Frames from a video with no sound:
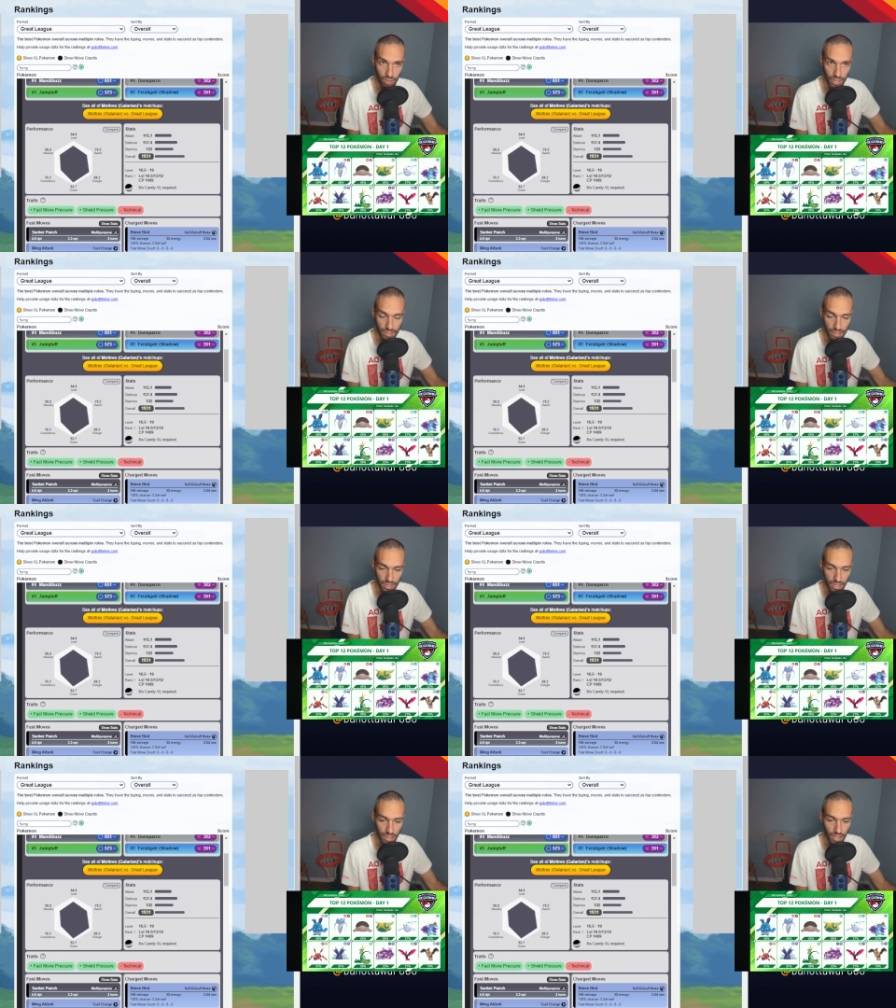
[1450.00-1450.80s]
it.
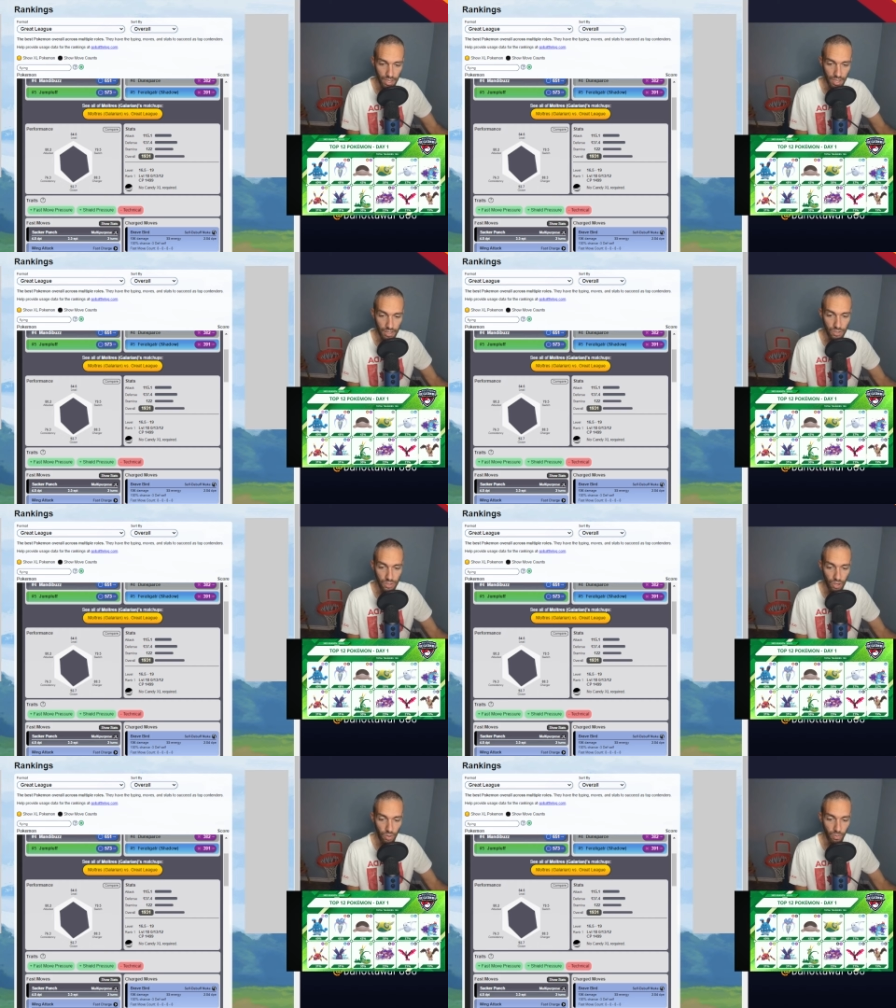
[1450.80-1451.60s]

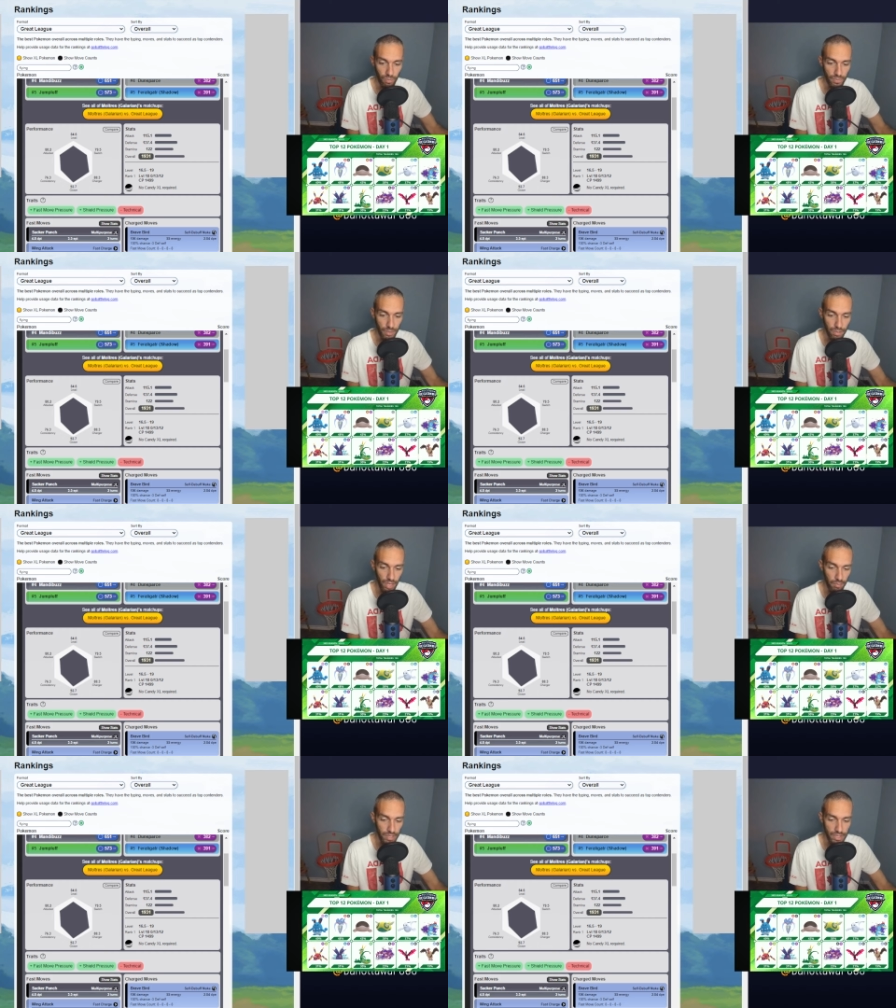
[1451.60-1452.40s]
So the
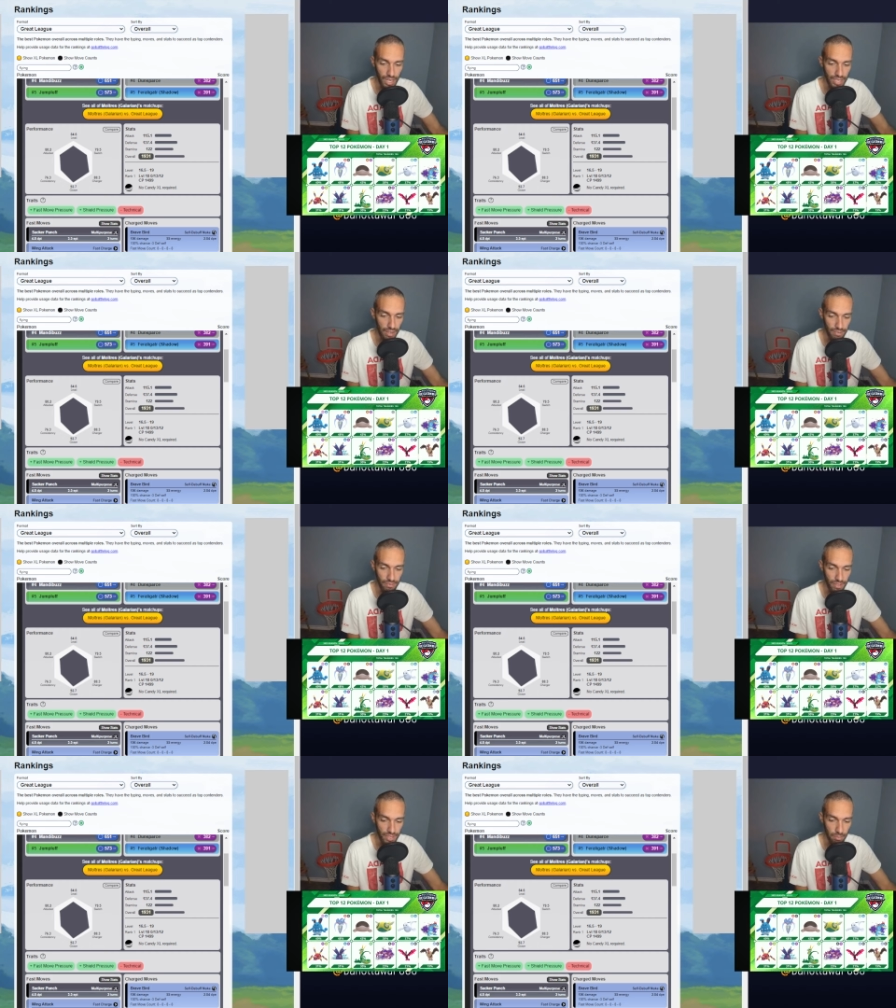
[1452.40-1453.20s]
problem is I never
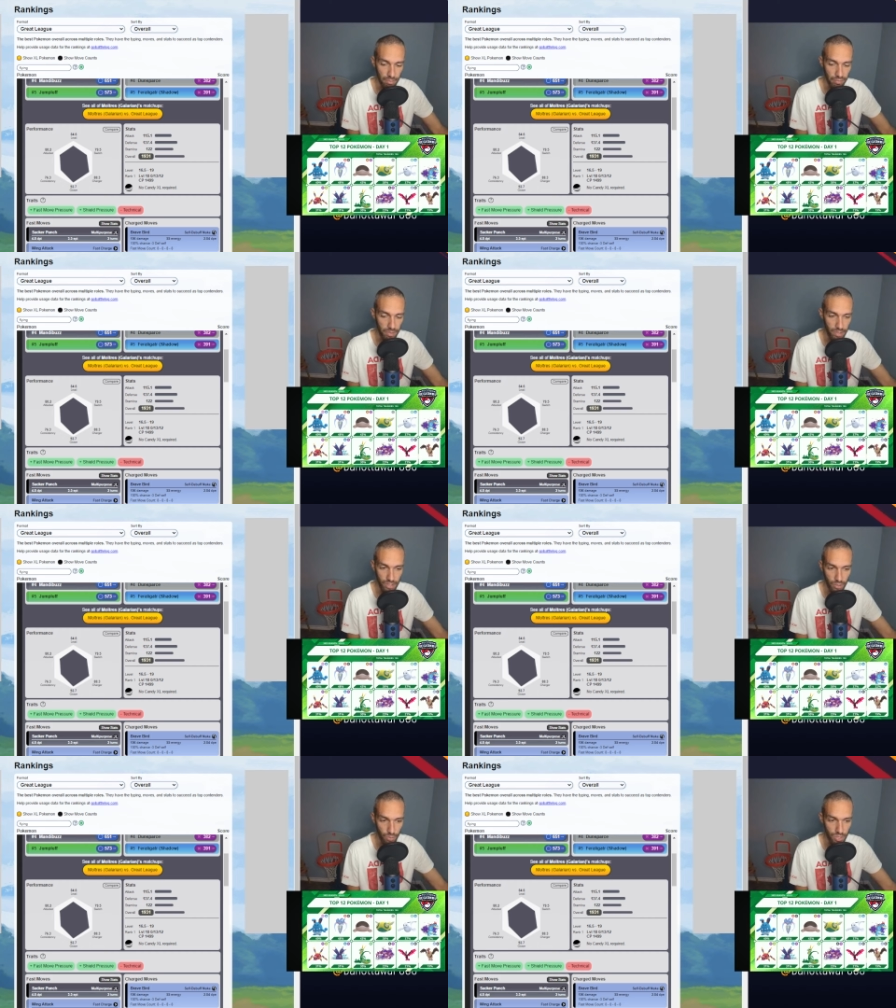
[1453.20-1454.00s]
felt that Brave Bird
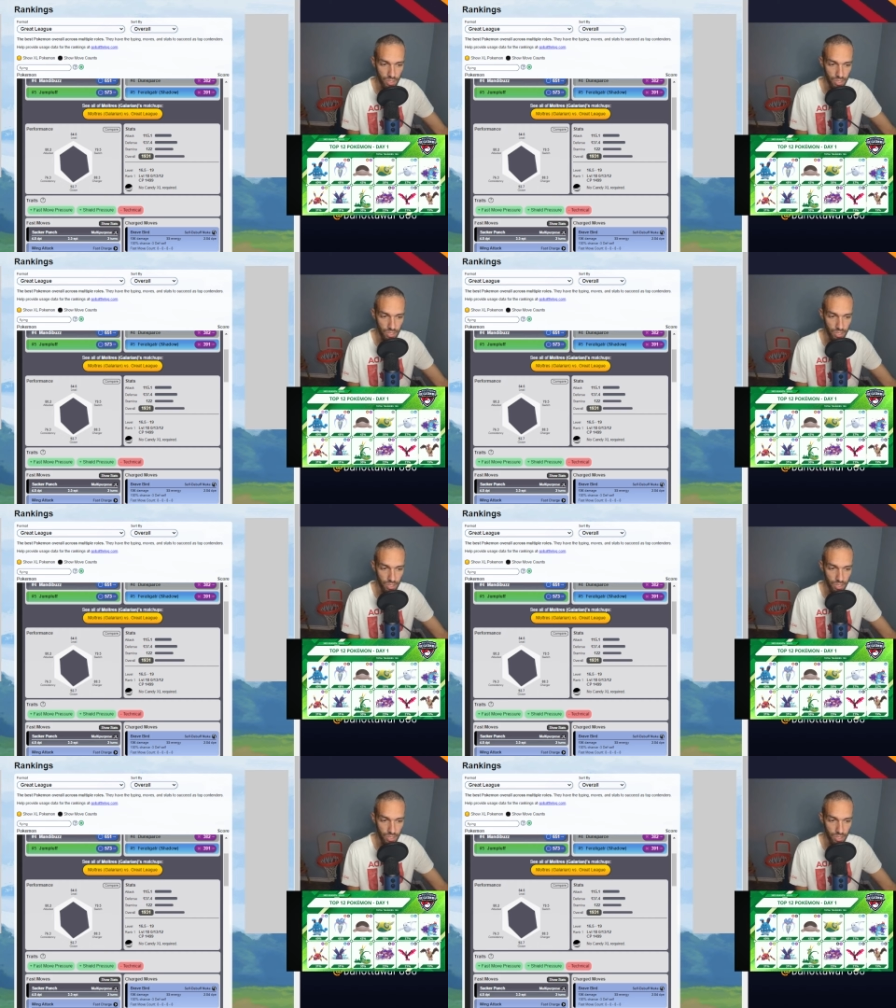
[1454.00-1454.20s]
nuked.